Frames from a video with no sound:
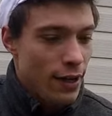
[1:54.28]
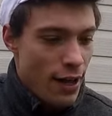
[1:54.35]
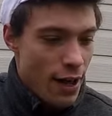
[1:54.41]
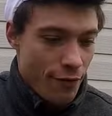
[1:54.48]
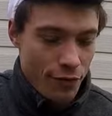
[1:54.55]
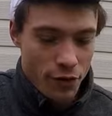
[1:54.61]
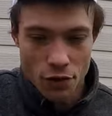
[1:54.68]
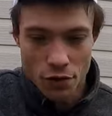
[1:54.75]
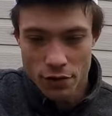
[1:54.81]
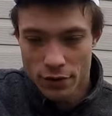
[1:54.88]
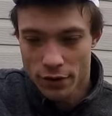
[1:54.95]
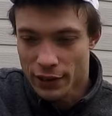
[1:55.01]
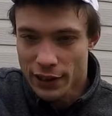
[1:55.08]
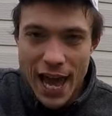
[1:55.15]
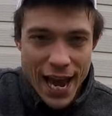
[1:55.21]
If
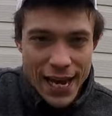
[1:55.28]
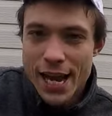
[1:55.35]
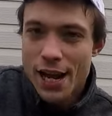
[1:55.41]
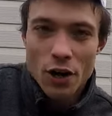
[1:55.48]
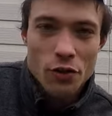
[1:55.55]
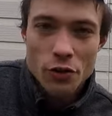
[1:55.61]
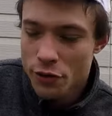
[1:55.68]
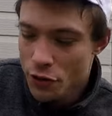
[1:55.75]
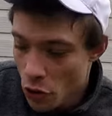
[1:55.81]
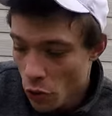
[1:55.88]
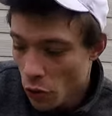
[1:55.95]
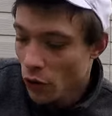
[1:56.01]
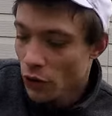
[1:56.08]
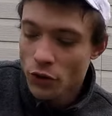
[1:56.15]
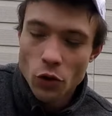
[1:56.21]
you're lacking other
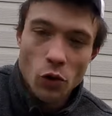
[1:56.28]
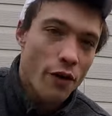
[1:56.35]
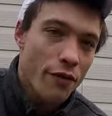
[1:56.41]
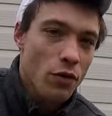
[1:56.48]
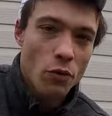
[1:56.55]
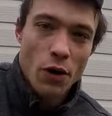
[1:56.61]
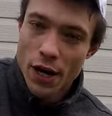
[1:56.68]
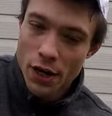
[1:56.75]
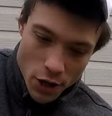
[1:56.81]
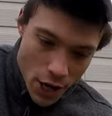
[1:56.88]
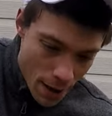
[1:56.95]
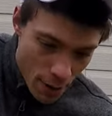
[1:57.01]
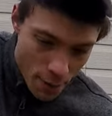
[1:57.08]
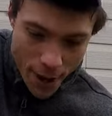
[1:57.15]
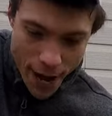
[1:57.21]
tools or if you want to
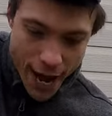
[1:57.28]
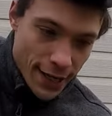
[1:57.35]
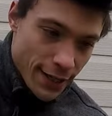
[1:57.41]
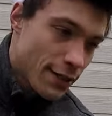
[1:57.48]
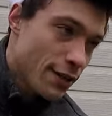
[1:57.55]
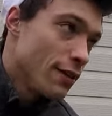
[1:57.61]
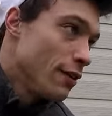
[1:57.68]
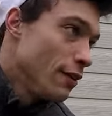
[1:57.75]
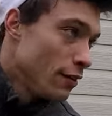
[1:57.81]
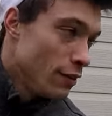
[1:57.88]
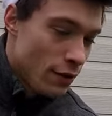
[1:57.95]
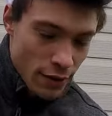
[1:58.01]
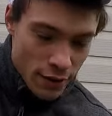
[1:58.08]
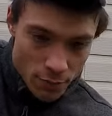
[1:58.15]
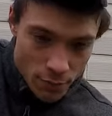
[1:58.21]
grab a bass
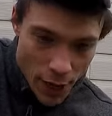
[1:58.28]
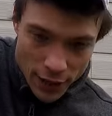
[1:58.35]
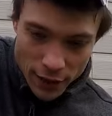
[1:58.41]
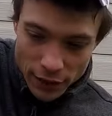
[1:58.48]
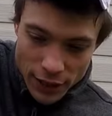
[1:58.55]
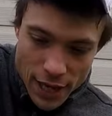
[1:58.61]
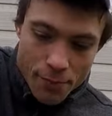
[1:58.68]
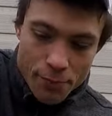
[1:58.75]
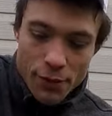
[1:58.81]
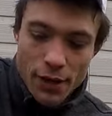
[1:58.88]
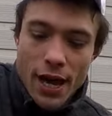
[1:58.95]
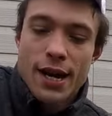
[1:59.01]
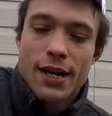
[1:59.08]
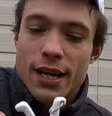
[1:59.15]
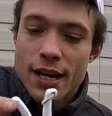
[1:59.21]
by the lip
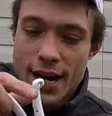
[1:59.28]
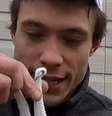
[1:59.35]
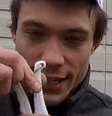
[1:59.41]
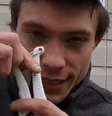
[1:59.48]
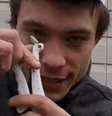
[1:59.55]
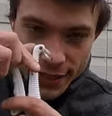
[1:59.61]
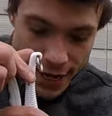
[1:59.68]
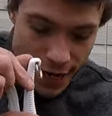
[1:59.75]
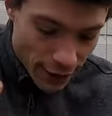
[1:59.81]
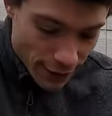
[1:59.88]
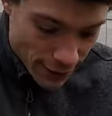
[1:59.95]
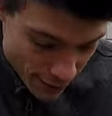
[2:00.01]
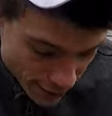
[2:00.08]
and connect a scale to